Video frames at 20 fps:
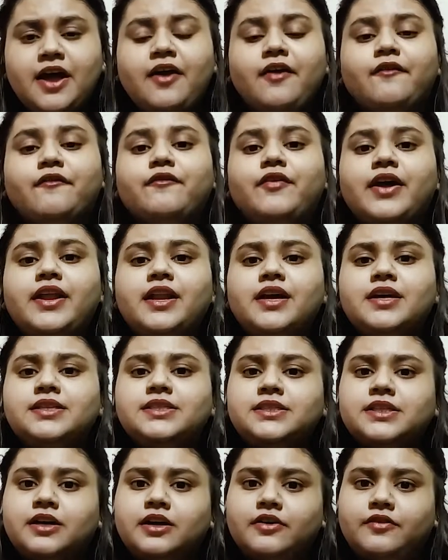when a
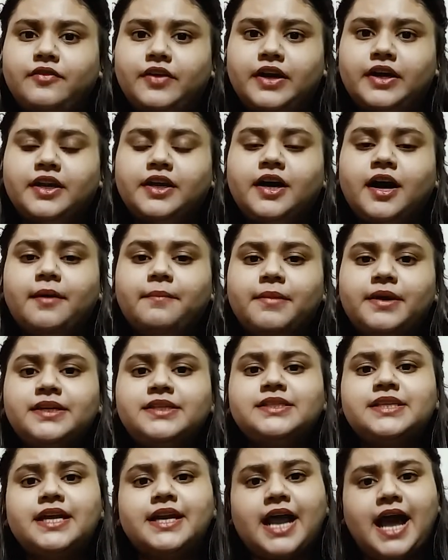servant commits
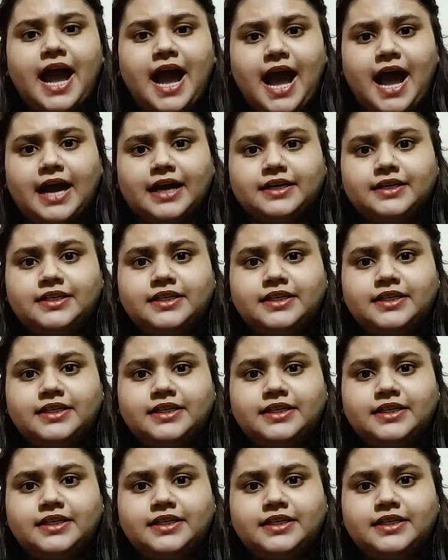an act,